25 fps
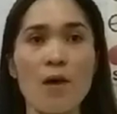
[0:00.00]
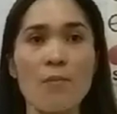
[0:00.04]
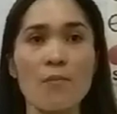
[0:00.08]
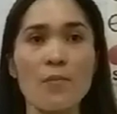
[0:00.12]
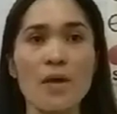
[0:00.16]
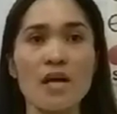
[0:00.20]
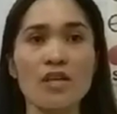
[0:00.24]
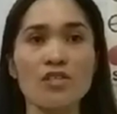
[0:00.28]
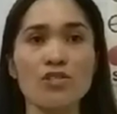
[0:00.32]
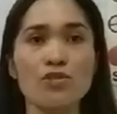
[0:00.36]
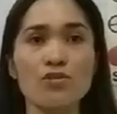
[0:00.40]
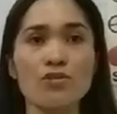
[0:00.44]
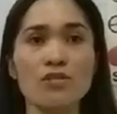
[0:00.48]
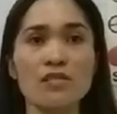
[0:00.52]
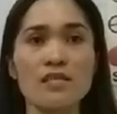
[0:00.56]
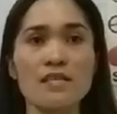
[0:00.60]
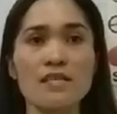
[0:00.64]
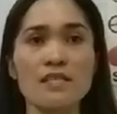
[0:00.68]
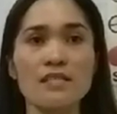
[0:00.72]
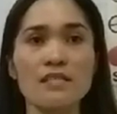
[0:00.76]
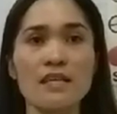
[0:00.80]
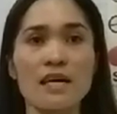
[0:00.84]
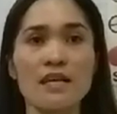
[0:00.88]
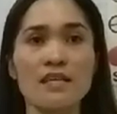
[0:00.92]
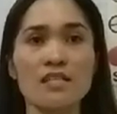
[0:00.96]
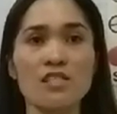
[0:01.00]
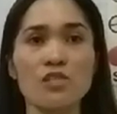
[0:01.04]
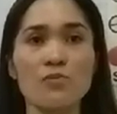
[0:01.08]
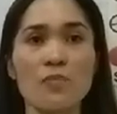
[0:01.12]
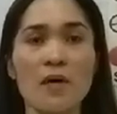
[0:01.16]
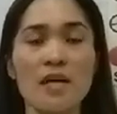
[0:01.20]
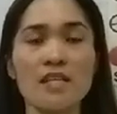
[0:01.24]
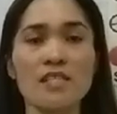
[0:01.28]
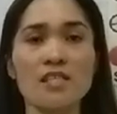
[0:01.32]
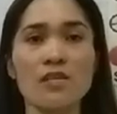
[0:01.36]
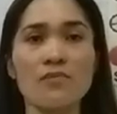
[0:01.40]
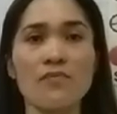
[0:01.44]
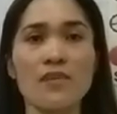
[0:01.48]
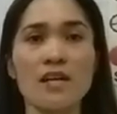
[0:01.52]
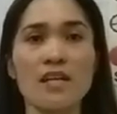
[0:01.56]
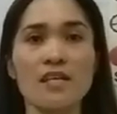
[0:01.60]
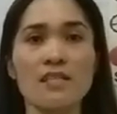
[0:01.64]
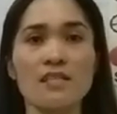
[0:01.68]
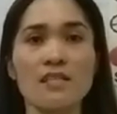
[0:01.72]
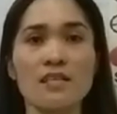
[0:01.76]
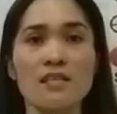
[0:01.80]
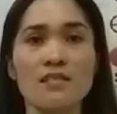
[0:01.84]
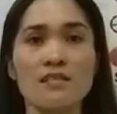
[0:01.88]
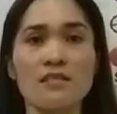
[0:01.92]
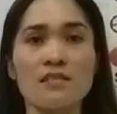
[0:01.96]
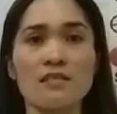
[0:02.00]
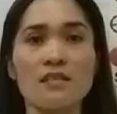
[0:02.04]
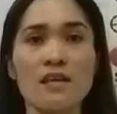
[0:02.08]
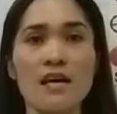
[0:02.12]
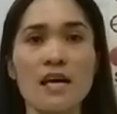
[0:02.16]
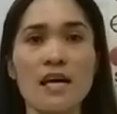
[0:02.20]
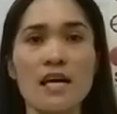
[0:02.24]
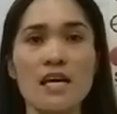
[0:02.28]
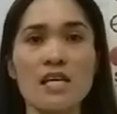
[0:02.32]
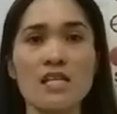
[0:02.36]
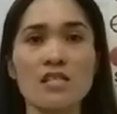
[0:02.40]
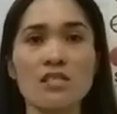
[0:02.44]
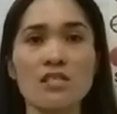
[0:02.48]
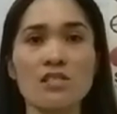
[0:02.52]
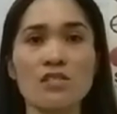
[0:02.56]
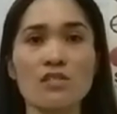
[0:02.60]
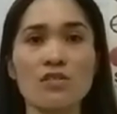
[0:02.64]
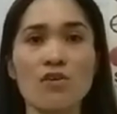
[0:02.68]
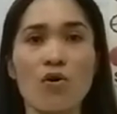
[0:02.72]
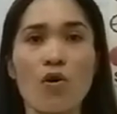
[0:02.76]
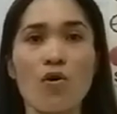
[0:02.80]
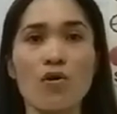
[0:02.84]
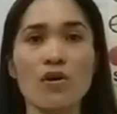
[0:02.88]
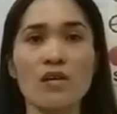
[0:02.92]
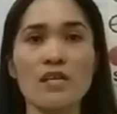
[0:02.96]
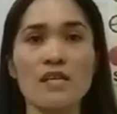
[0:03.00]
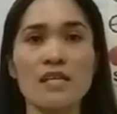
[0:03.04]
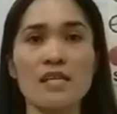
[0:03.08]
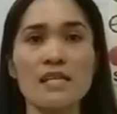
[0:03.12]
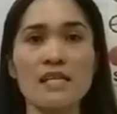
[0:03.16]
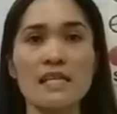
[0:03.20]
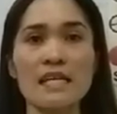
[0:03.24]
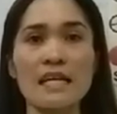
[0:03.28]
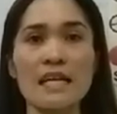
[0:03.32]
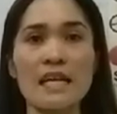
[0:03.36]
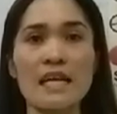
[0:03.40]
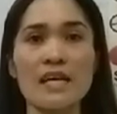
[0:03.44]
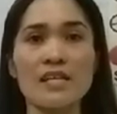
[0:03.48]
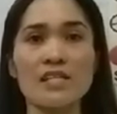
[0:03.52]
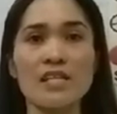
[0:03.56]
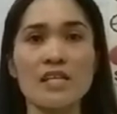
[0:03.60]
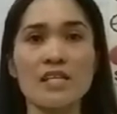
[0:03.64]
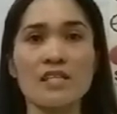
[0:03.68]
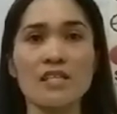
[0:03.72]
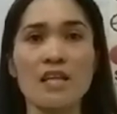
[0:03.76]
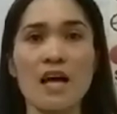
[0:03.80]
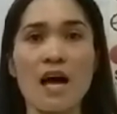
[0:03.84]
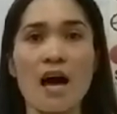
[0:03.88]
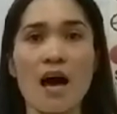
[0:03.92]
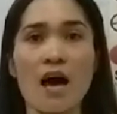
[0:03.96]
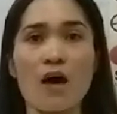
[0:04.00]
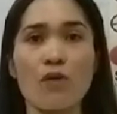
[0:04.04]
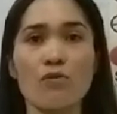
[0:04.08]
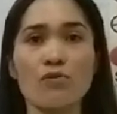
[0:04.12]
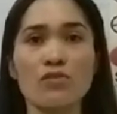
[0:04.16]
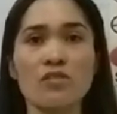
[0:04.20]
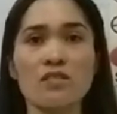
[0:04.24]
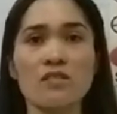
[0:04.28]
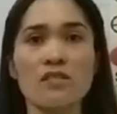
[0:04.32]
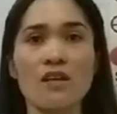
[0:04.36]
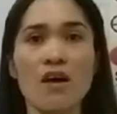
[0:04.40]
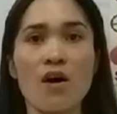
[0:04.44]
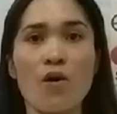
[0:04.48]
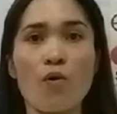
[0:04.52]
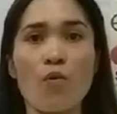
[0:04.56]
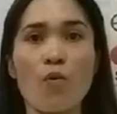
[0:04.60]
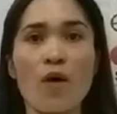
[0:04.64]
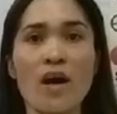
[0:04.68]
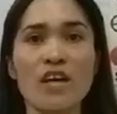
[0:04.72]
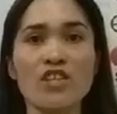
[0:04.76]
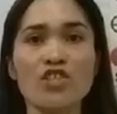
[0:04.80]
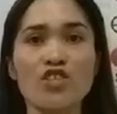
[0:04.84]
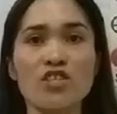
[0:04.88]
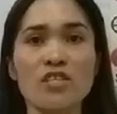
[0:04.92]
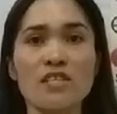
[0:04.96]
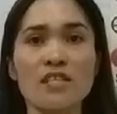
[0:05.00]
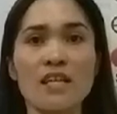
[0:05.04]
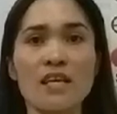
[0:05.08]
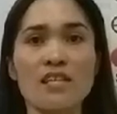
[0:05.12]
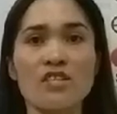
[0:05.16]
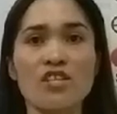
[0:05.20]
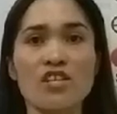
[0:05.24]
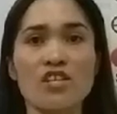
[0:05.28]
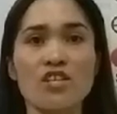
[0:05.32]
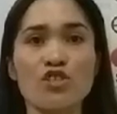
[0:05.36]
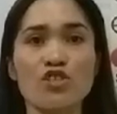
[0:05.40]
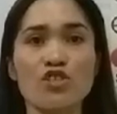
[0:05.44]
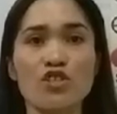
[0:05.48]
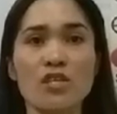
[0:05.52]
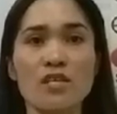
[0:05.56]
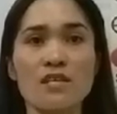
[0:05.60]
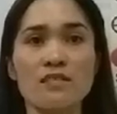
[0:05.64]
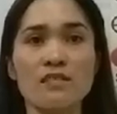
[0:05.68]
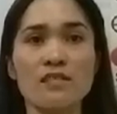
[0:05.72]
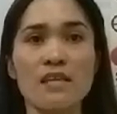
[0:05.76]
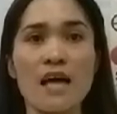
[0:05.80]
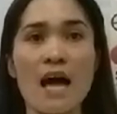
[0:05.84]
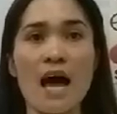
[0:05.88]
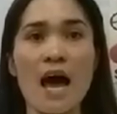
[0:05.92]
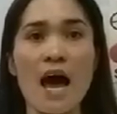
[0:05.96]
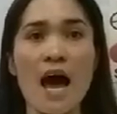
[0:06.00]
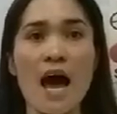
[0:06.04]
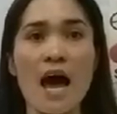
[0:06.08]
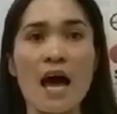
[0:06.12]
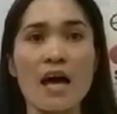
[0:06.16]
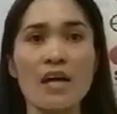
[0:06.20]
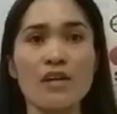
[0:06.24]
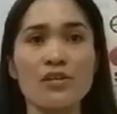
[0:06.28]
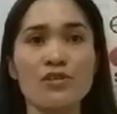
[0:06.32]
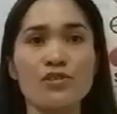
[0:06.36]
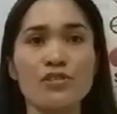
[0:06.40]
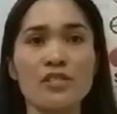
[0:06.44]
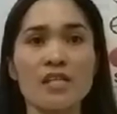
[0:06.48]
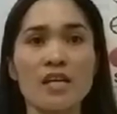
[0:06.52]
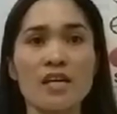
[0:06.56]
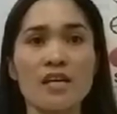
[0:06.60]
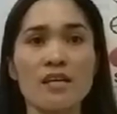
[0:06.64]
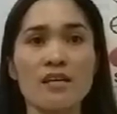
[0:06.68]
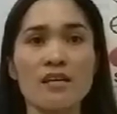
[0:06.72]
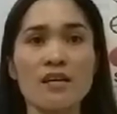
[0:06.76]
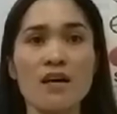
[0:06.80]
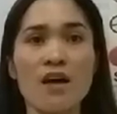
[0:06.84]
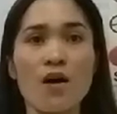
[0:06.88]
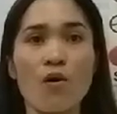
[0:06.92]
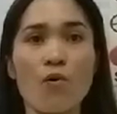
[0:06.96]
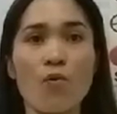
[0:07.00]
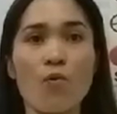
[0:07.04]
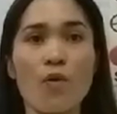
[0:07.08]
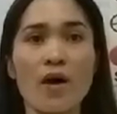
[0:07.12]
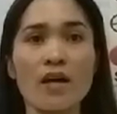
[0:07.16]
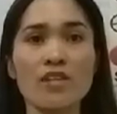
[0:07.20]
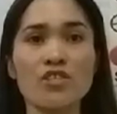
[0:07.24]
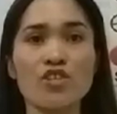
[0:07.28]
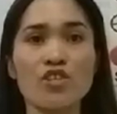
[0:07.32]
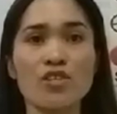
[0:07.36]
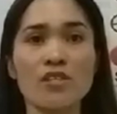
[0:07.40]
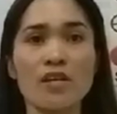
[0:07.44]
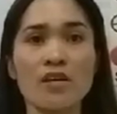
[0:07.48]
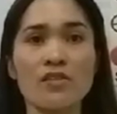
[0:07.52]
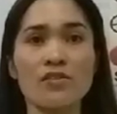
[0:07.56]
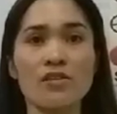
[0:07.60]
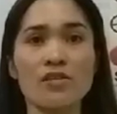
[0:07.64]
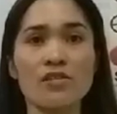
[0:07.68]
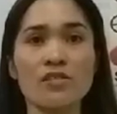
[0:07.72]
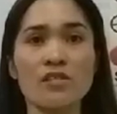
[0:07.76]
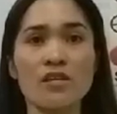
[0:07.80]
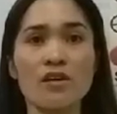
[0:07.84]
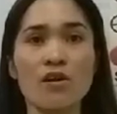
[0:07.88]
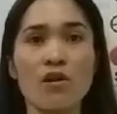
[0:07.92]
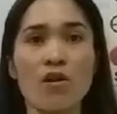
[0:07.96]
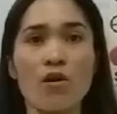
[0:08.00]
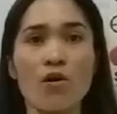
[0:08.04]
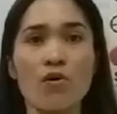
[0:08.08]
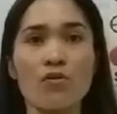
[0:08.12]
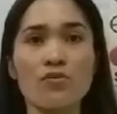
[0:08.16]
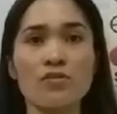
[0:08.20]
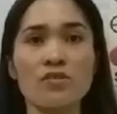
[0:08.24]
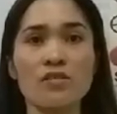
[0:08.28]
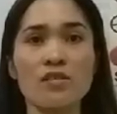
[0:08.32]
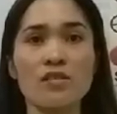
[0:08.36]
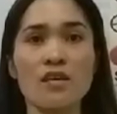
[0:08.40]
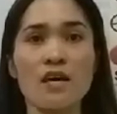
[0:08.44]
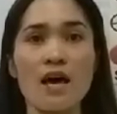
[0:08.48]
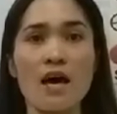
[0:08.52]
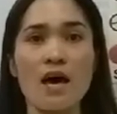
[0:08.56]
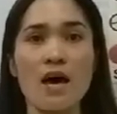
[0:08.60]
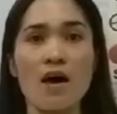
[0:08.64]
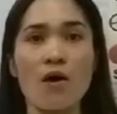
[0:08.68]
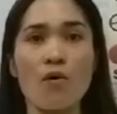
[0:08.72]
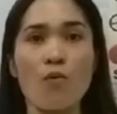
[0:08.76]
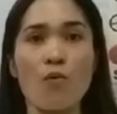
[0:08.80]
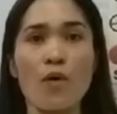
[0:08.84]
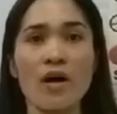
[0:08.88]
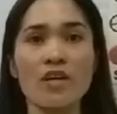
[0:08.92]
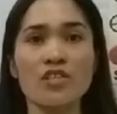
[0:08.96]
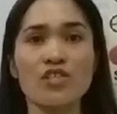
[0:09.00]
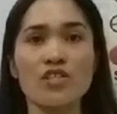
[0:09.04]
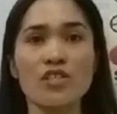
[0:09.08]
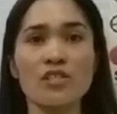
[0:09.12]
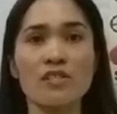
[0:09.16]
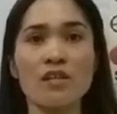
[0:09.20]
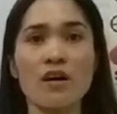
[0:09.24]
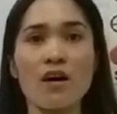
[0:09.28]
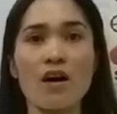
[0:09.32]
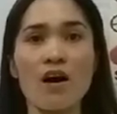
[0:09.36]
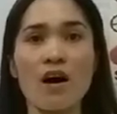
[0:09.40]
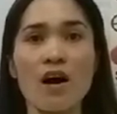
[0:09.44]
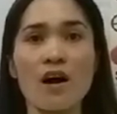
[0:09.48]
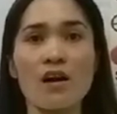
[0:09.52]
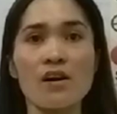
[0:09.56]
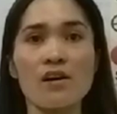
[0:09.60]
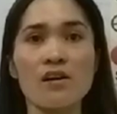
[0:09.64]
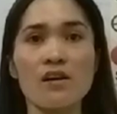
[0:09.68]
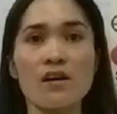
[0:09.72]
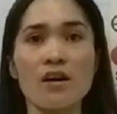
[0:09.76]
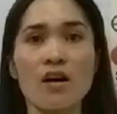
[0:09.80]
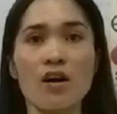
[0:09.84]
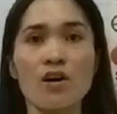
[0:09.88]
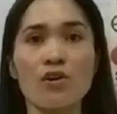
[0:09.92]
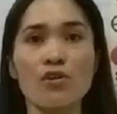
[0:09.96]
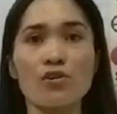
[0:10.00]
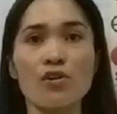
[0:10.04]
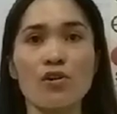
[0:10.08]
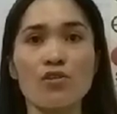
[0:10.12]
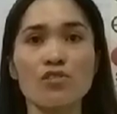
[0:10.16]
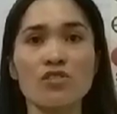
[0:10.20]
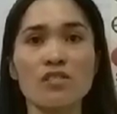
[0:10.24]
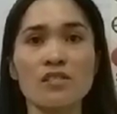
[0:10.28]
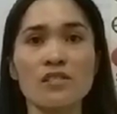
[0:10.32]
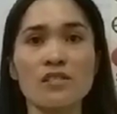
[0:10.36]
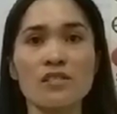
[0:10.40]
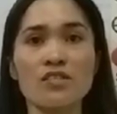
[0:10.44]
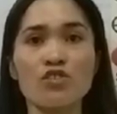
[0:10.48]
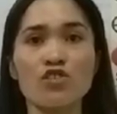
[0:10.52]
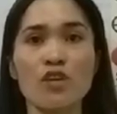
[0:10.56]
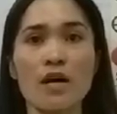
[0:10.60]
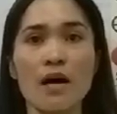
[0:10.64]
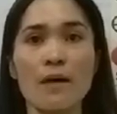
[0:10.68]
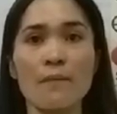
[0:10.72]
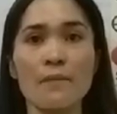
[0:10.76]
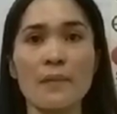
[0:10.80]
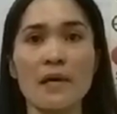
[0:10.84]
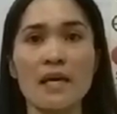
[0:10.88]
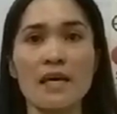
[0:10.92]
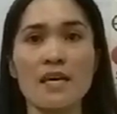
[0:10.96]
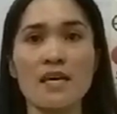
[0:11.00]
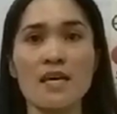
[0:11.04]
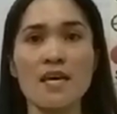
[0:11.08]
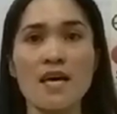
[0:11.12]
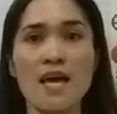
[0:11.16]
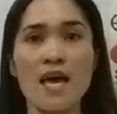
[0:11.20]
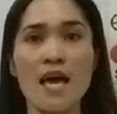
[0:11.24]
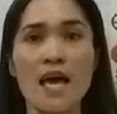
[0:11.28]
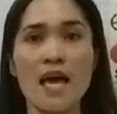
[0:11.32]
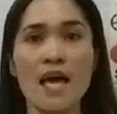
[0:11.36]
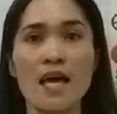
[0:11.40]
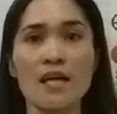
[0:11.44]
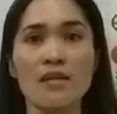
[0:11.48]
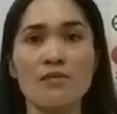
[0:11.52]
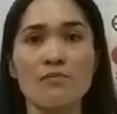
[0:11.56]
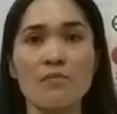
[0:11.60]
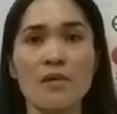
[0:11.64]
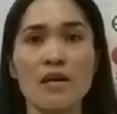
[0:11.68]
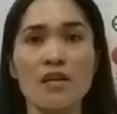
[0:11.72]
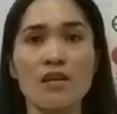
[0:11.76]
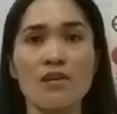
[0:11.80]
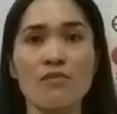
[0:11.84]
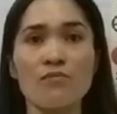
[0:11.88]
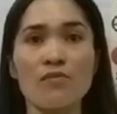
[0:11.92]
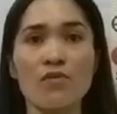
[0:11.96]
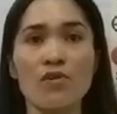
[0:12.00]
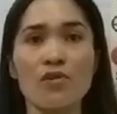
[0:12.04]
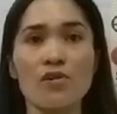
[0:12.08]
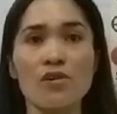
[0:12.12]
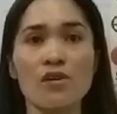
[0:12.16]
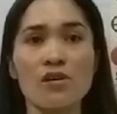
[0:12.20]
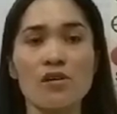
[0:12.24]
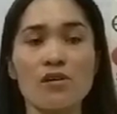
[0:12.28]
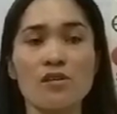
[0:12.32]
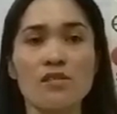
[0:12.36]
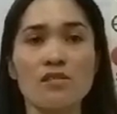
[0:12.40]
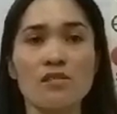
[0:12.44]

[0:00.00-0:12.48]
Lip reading: My duties and responsibilities is cooking, cleaning the house, washing the dishes, ironing, washing the dirty clothes, washing the car, grocery shopping, and many more.